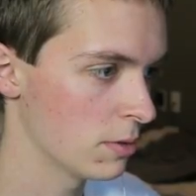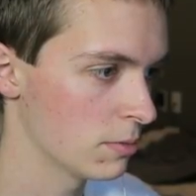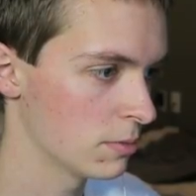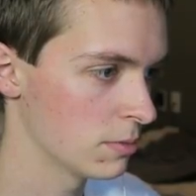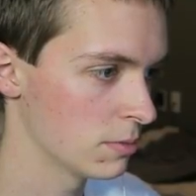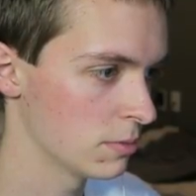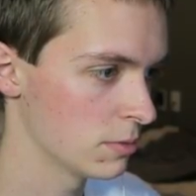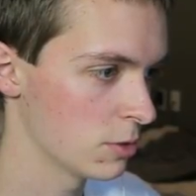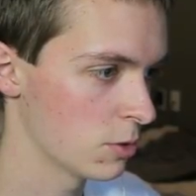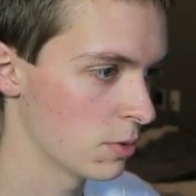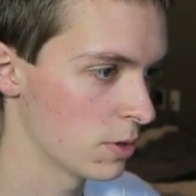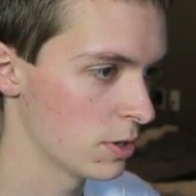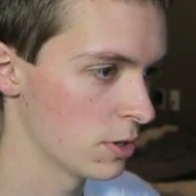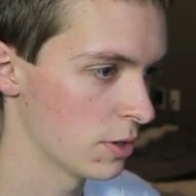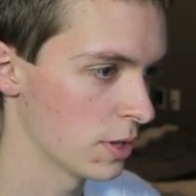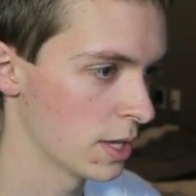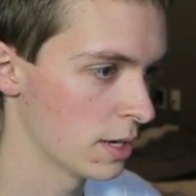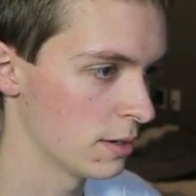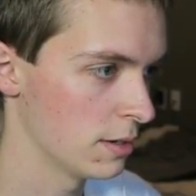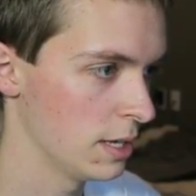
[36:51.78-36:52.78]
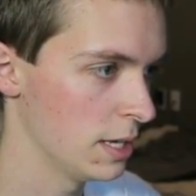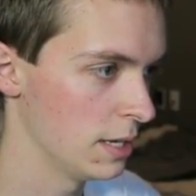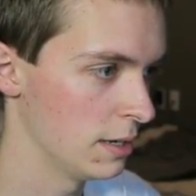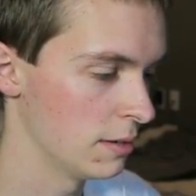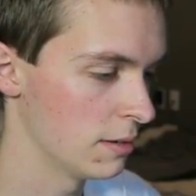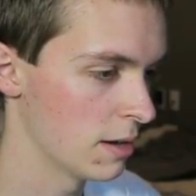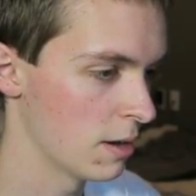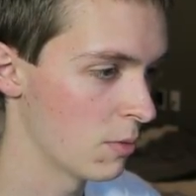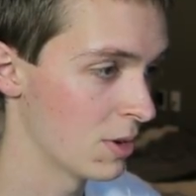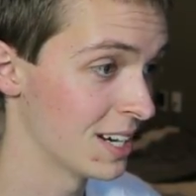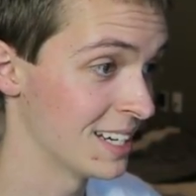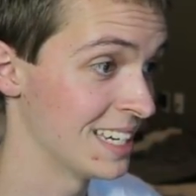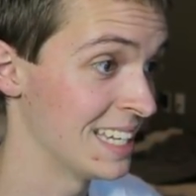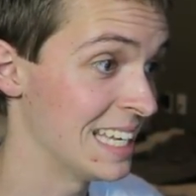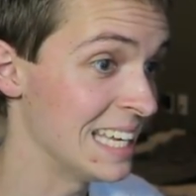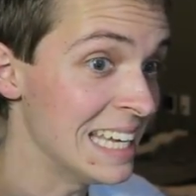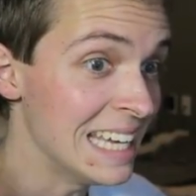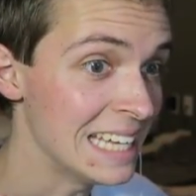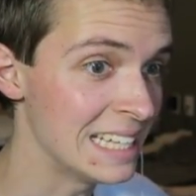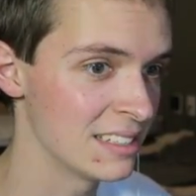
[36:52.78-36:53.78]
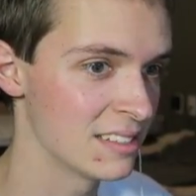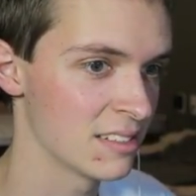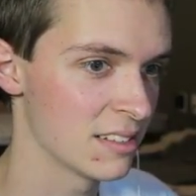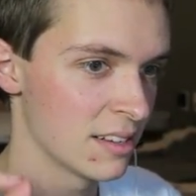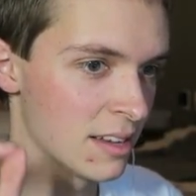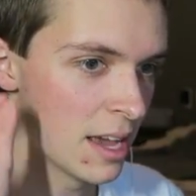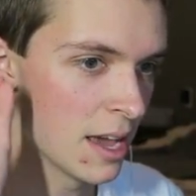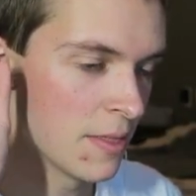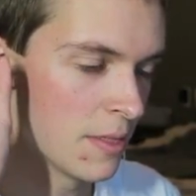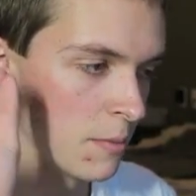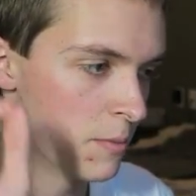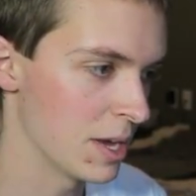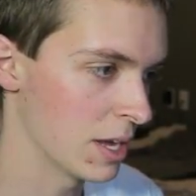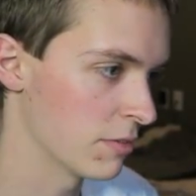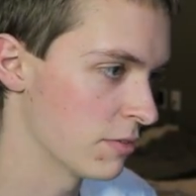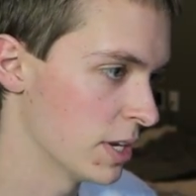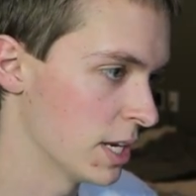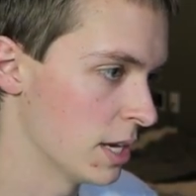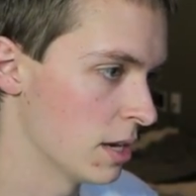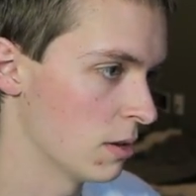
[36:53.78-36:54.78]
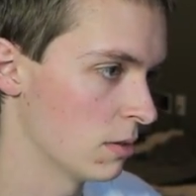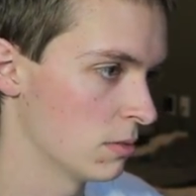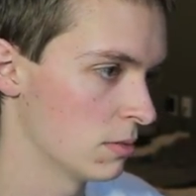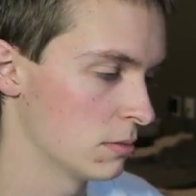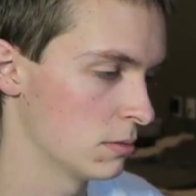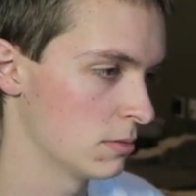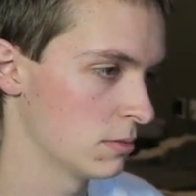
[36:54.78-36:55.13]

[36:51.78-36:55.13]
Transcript: I don't want to do that. Eat. I wanted to eat and then make a video.